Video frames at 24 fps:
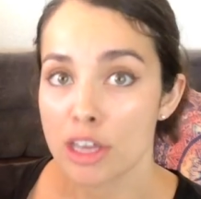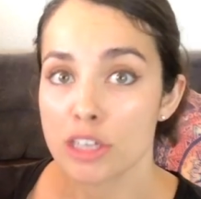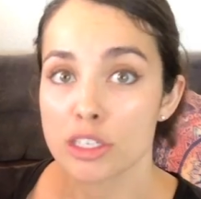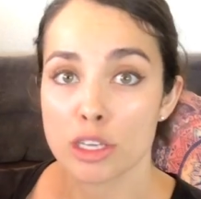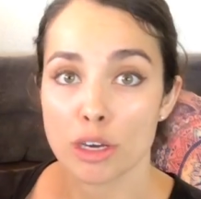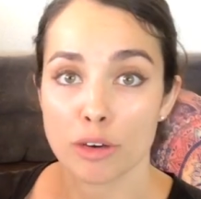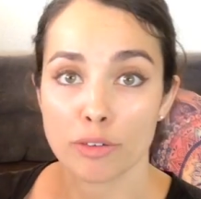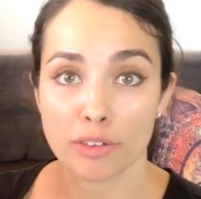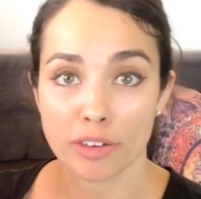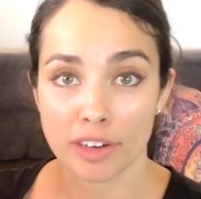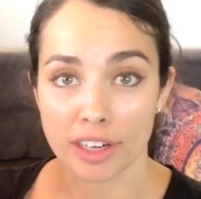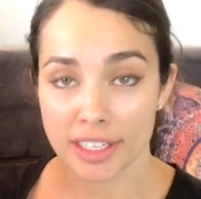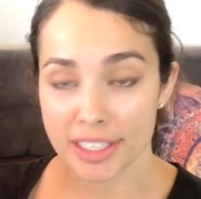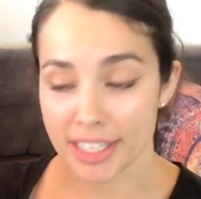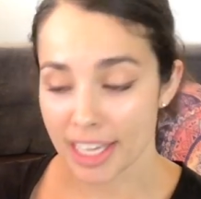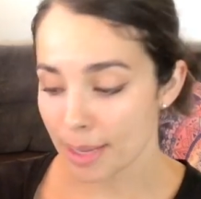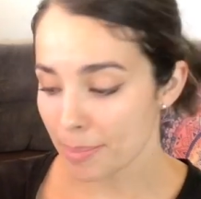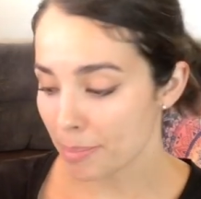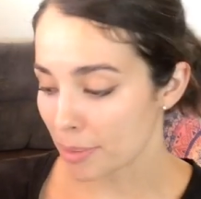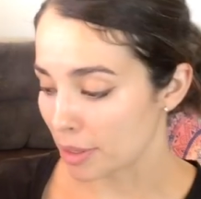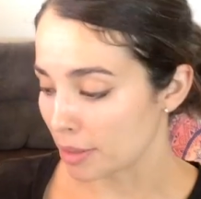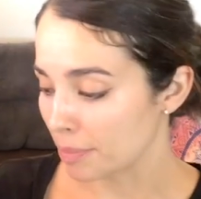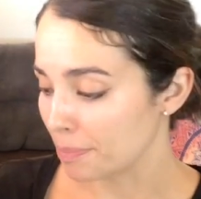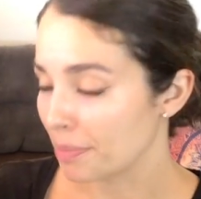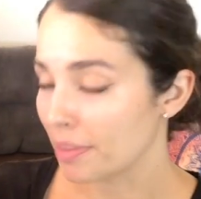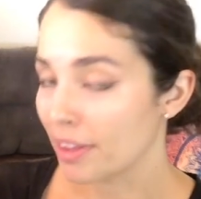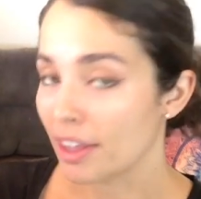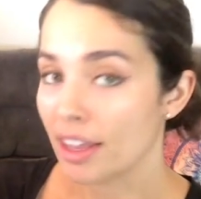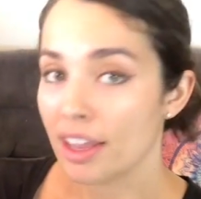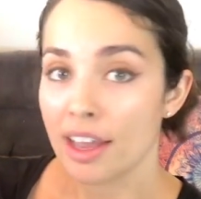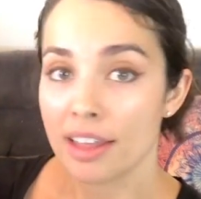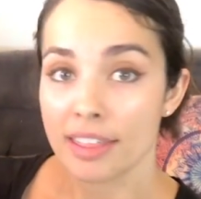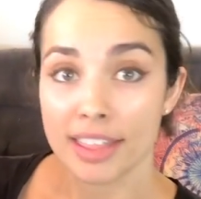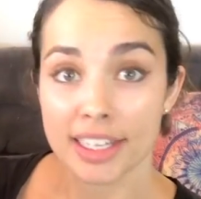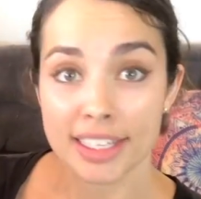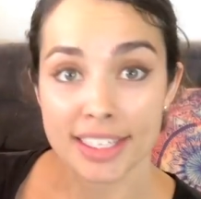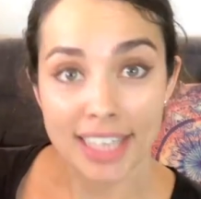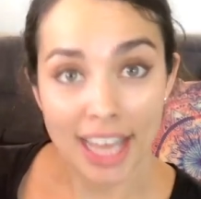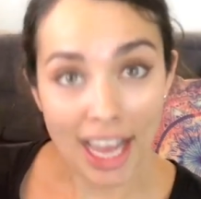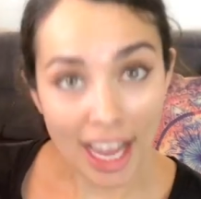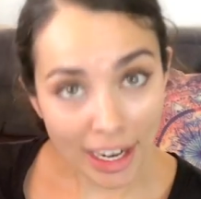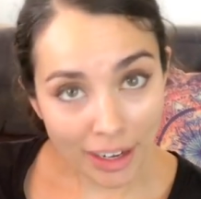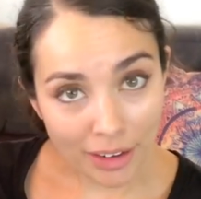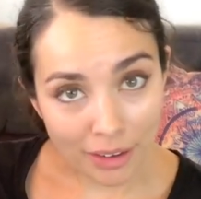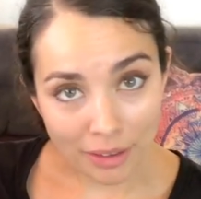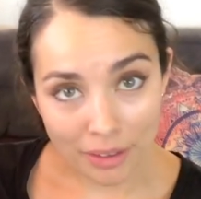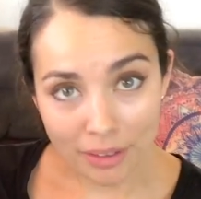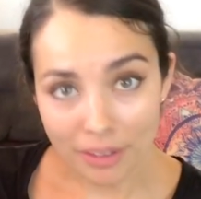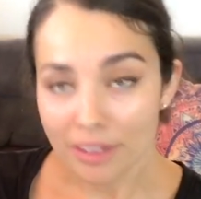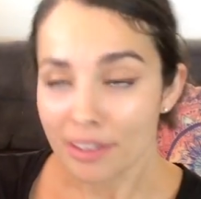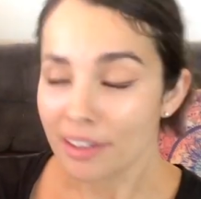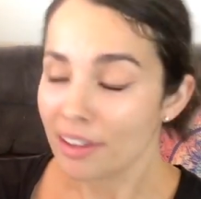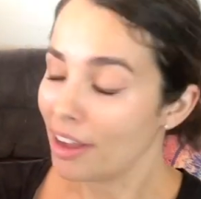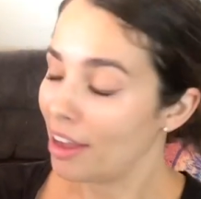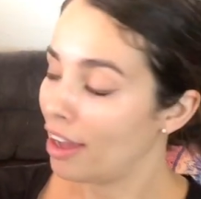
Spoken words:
So for example, the title